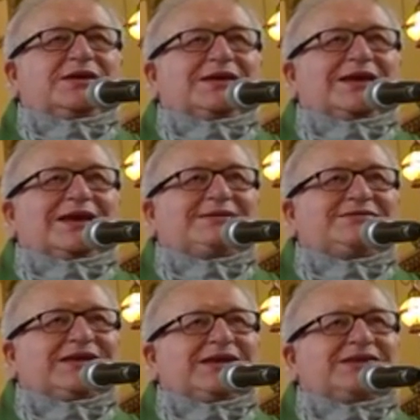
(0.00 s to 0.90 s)
I
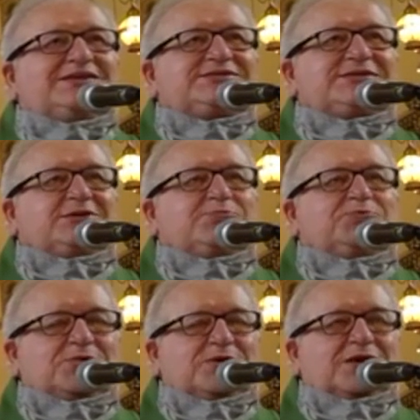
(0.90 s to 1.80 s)
say this little
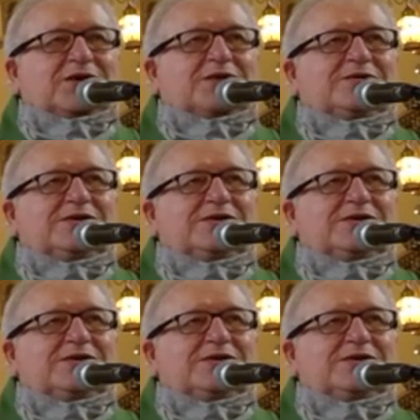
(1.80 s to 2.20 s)
prayer